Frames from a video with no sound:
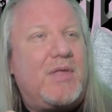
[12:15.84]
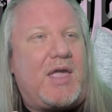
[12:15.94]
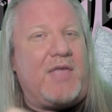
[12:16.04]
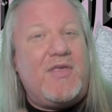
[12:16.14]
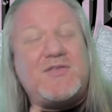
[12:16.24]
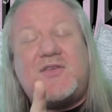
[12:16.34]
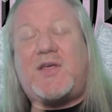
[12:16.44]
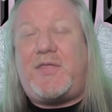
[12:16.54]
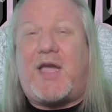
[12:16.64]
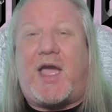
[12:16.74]
and this is
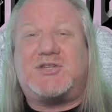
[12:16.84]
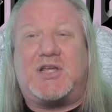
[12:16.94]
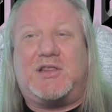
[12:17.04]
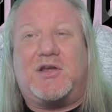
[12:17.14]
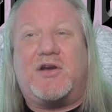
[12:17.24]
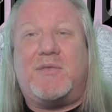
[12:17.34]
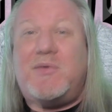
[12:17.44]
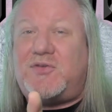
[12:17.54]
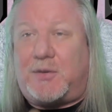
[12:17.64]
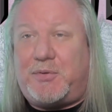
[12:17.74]
something I actually learned in
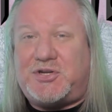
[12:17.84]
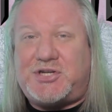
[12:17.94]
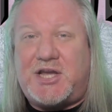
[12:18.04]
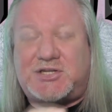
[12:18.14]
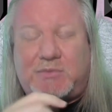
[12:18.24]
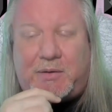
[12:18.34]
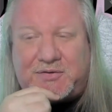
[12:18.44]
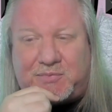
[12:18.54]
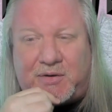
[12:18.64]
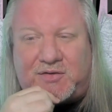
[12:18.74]
music appreciation when
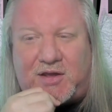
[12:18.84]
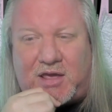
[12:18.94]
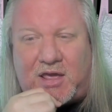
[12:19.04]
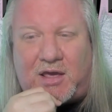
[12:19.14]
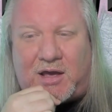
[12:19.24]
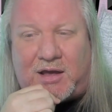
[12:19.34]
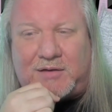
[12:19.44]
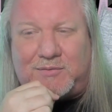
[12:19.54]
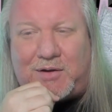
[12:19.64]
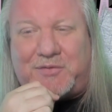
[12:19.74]
I was
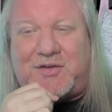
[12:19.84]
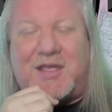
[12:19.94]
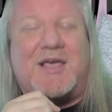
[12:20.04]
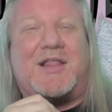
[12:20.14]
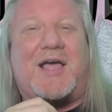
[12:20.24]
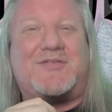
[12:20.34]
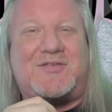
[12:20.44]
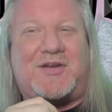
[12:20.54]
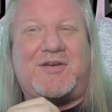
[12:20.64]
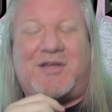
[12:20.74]
taking
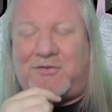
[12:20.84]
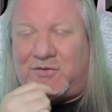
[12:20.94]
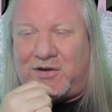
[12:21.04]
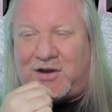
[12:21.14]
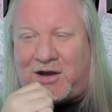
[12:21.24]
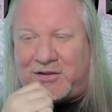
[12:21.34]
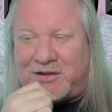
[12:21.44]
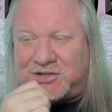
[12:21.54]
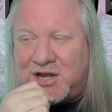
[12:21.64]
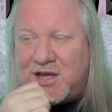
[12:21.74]
classes over in
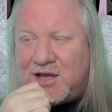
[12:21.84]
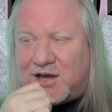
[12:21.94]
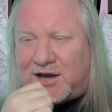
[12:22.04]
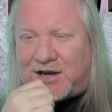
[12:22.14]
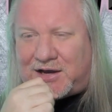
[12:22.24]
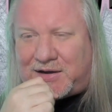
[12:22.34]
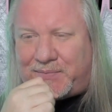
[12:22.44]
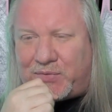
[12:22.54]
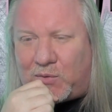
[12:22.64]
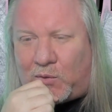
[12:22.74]
college.
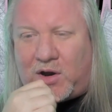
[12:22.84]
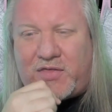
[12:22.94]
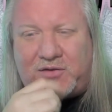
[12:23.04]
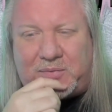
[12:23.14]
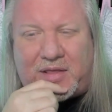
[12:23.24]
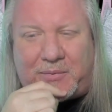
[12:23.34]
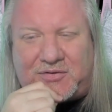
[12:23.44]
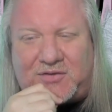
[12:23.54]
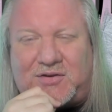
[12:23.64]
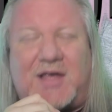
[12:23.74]
One of the things that
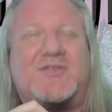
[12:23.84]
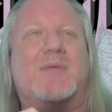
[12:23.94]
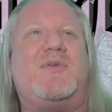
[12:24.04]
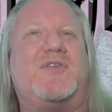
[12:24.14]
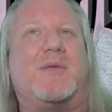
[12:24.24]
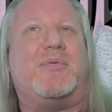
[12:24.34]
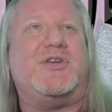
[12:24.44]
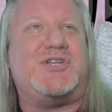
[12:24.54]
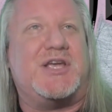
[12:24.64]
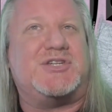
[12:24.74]
was discussed in music
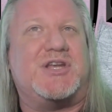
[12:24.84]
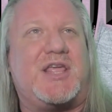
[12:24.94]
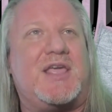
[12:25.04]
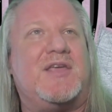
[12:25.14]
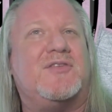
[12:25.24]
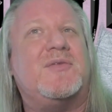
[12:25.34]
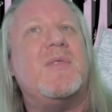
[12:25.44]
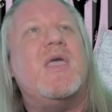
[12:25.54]
appreciation is